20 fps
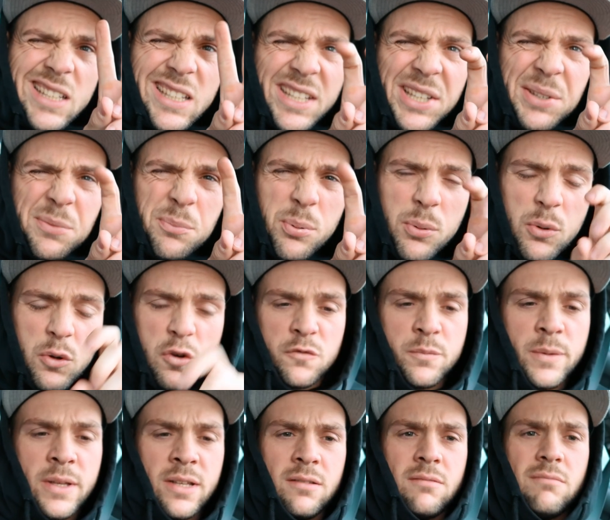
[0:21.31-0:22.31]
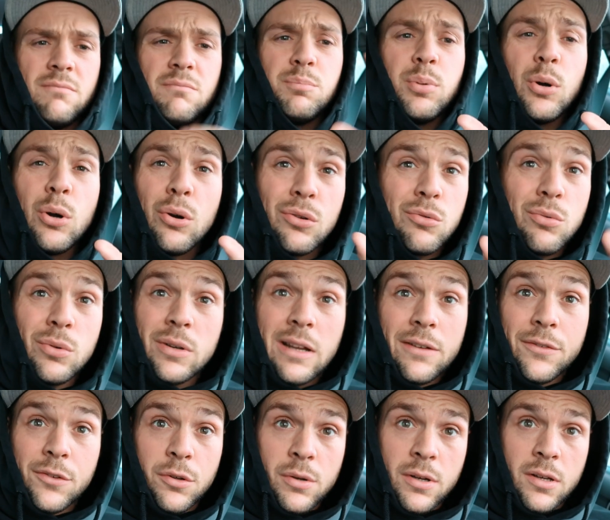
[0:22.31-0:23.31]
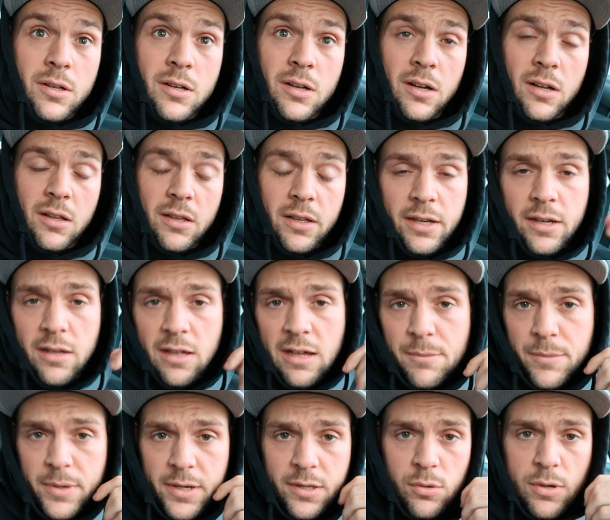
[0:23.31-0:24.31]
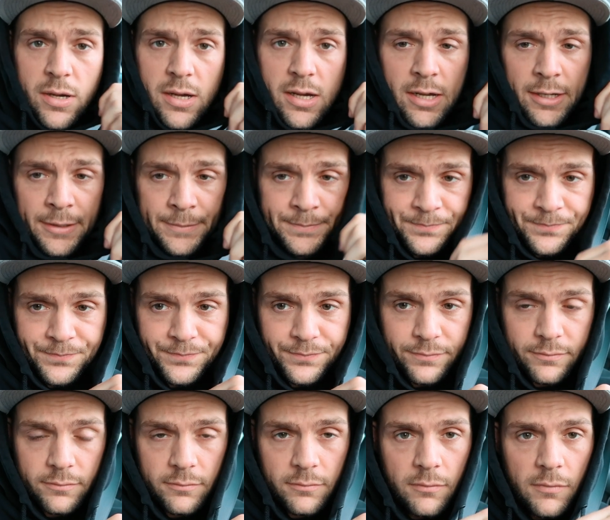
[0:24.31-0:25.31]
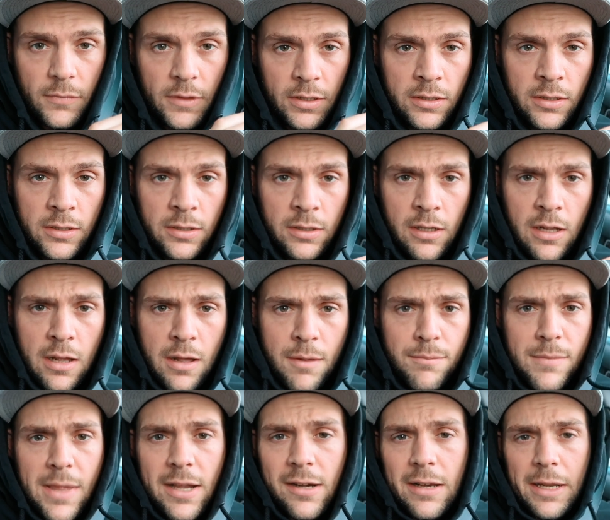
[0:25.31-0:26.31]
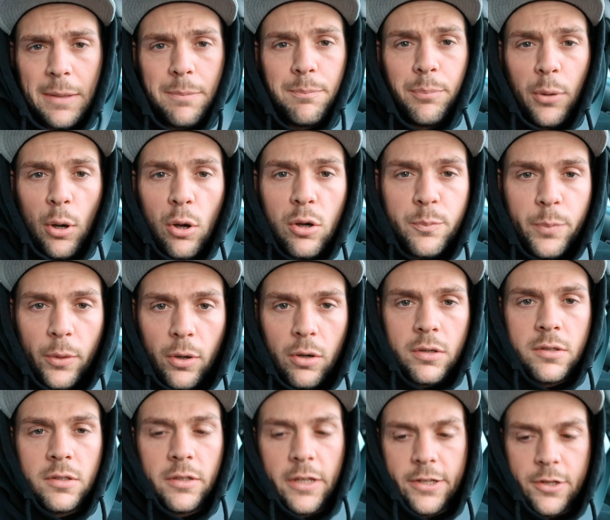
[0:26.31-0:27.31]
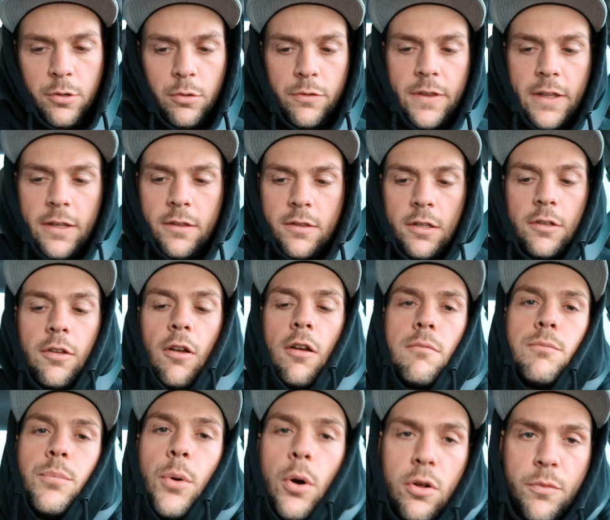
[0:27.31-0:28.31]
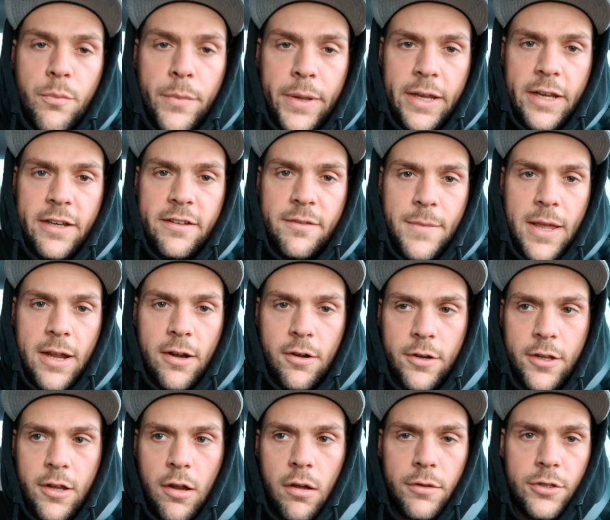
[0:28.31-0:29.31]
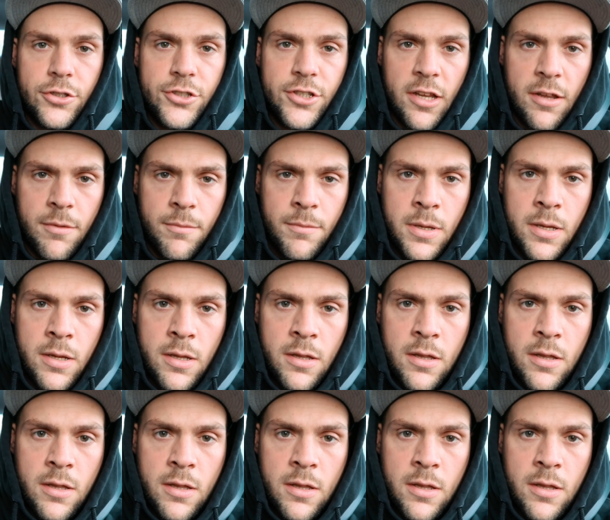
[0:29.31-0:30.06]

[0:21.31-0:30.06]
improvement, bulk, whatever you want to call it. I'm gonna, uh, I'm not gonna like bulk, bulk like you think the term bulk means. I'm not gonna go in the gym